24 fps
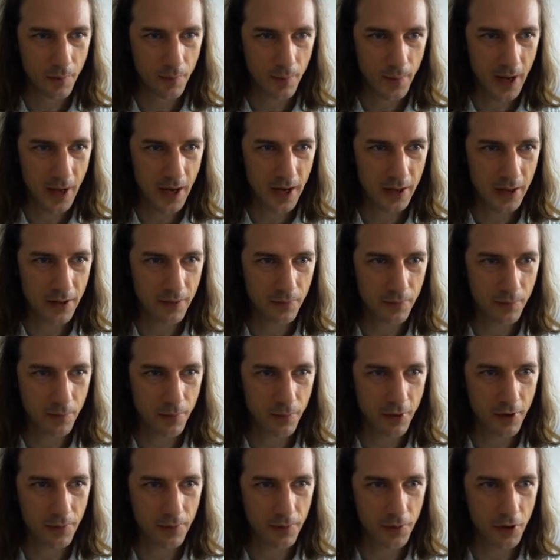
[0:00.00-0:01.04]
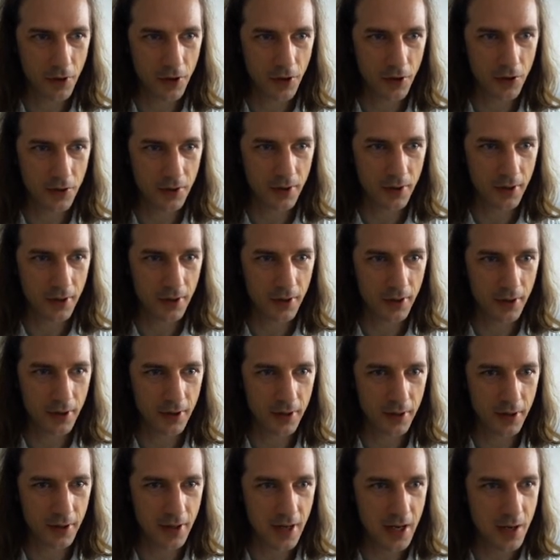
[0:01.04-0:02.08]
I prefer uh,
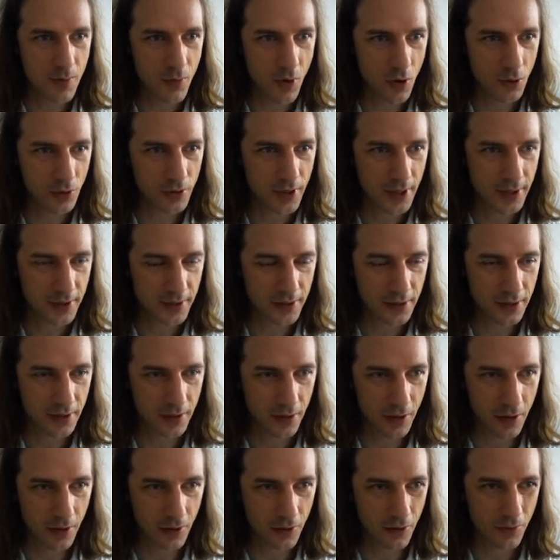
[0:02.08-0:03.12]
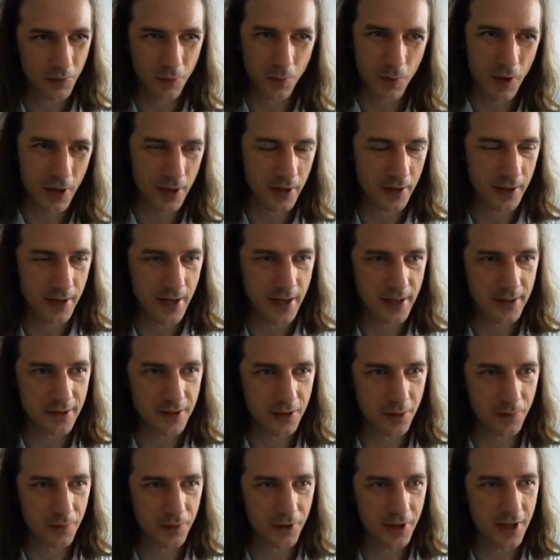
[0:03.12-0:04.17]
the Nemo desk, or what
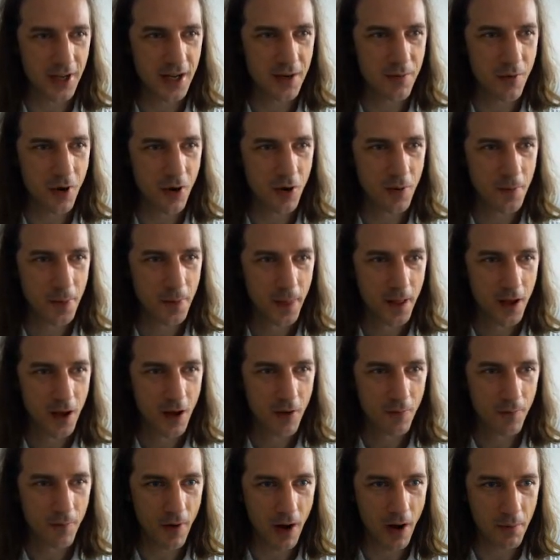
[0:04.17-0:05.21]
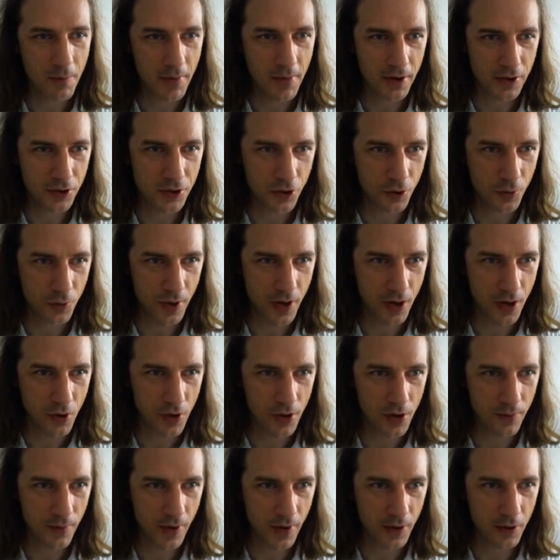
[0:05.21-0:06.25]
desktop, the Nemo file manager, where
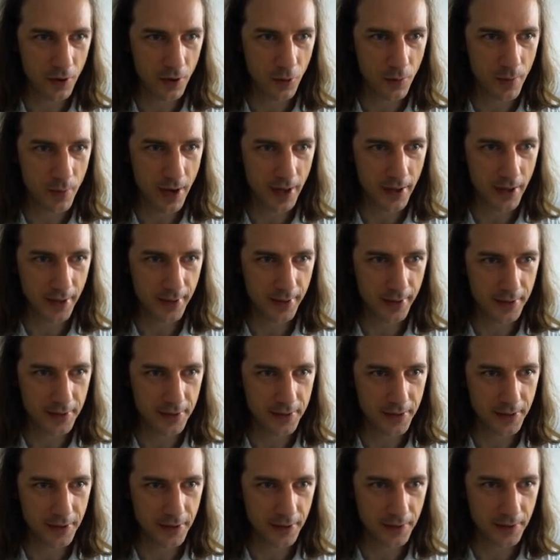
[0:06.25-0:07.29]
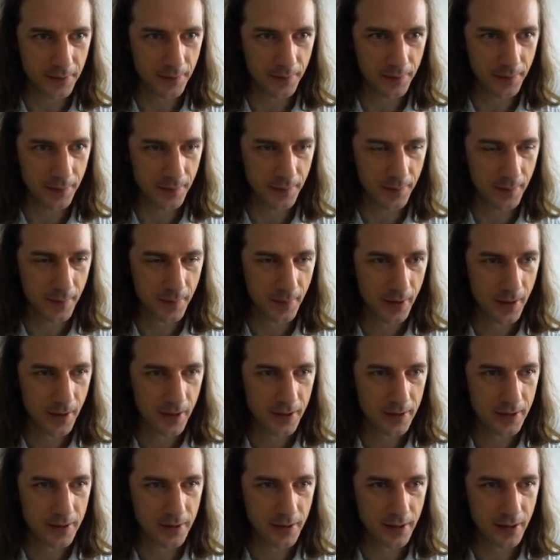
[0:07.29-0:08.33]
if I go back, I can still
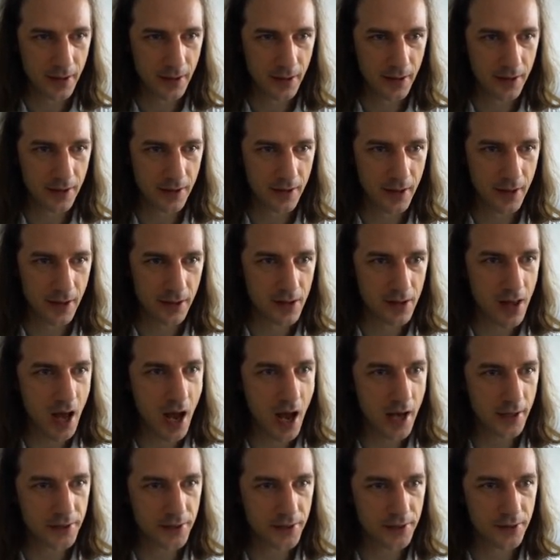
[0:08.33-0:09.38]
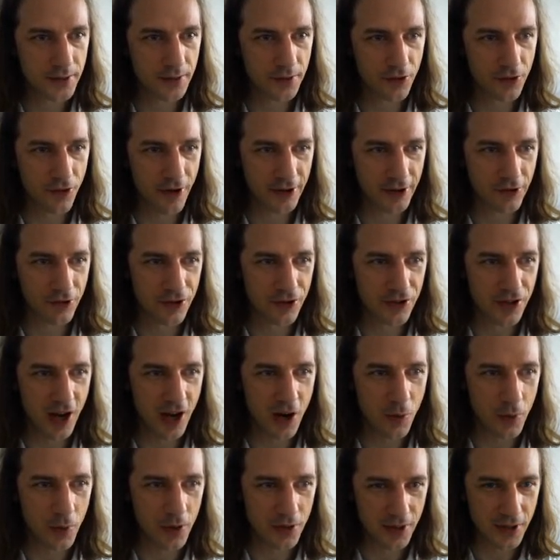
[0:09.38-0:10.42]
see the last directories
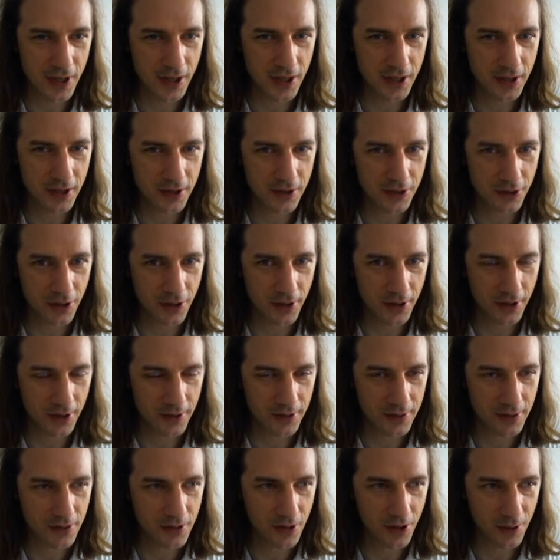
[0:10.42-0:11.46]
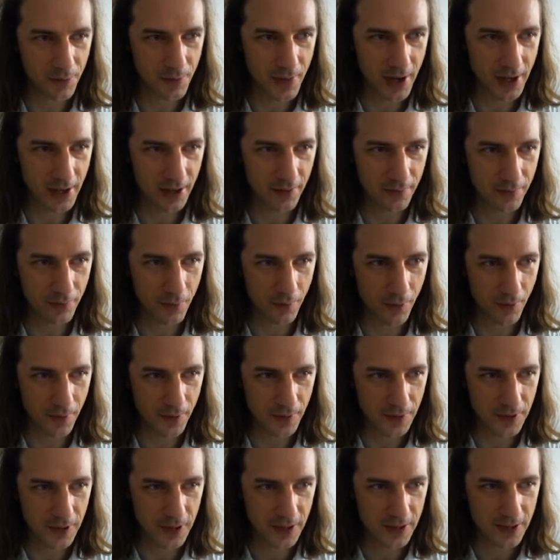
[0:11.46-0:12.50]
I was in. So it's going back and forth
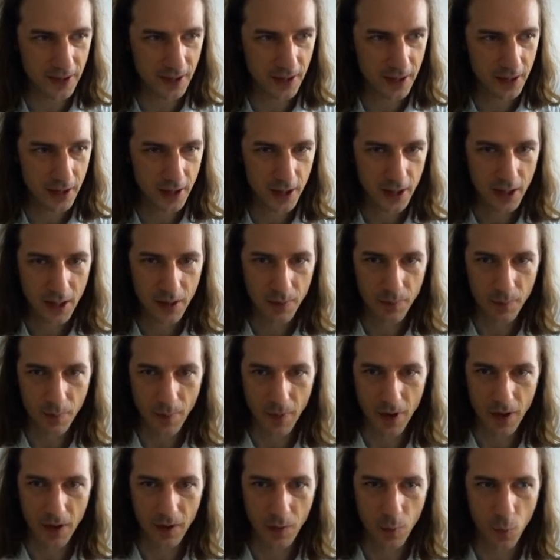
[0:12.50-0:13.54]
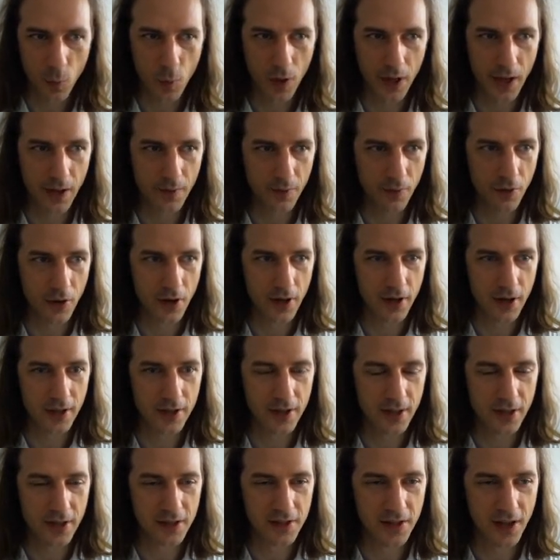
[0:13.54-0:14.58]
is easy, but whatever,
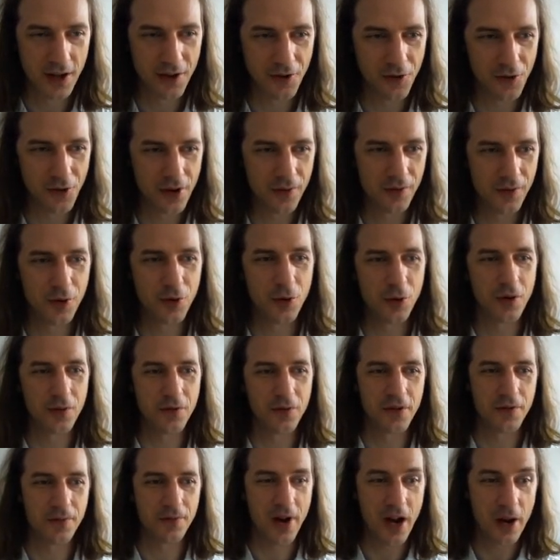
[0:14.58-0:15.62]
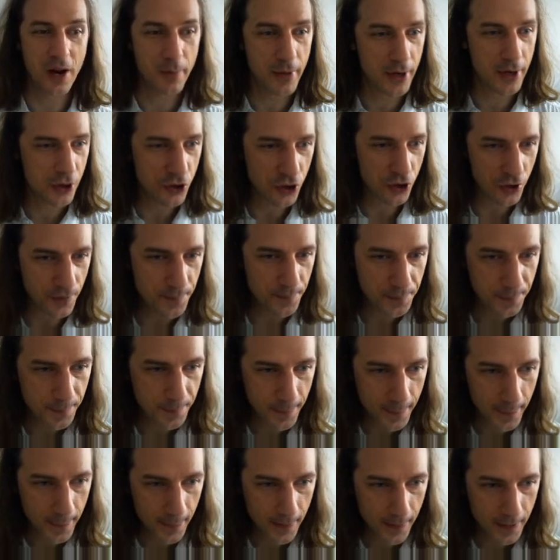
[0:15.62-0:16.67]
is not a review of the file manager.
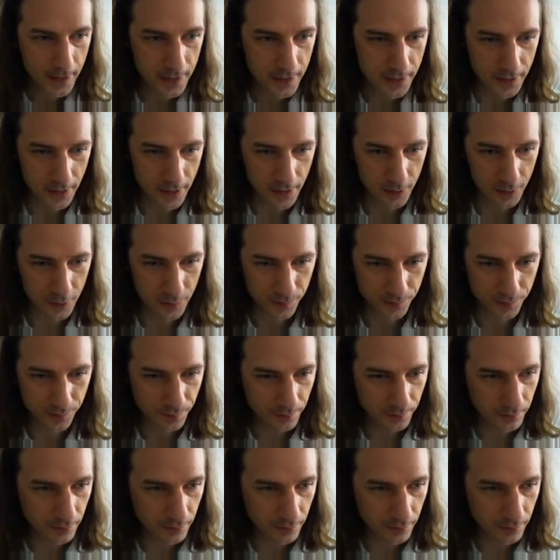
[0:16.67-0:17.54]
So